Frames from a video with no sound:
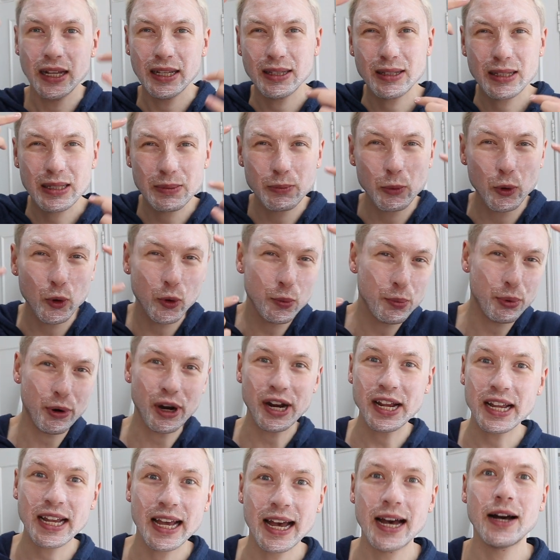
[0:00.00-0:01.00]
small
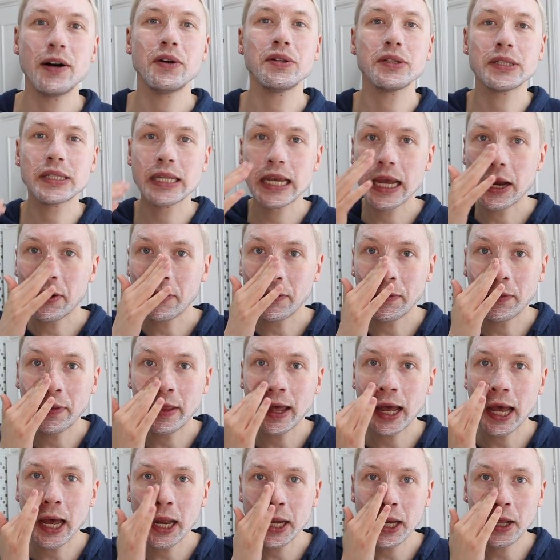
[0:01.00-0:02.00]
breakouts here and
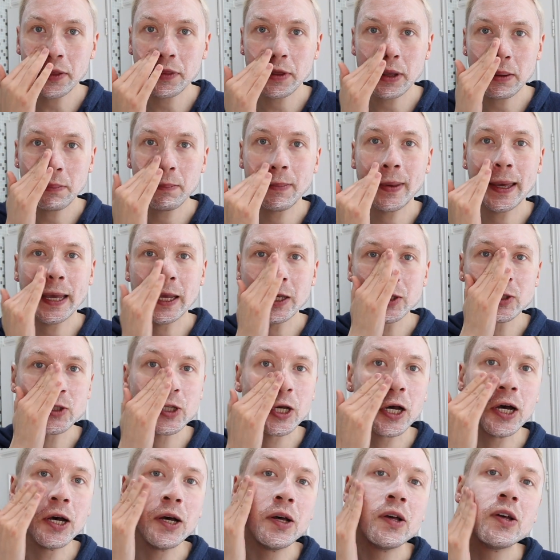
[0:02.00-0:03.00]
there, nothing
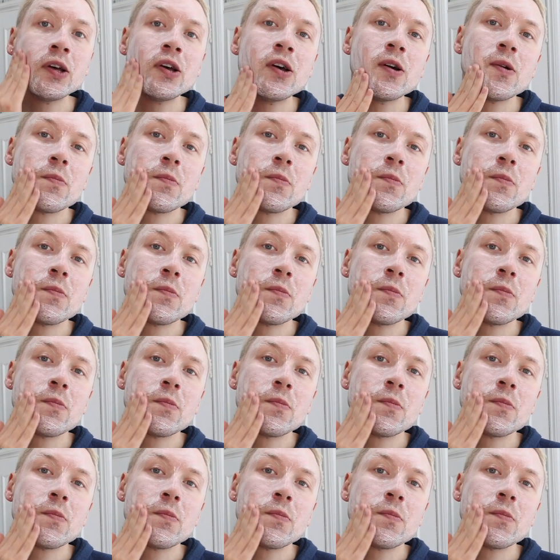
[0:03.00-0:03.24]
major,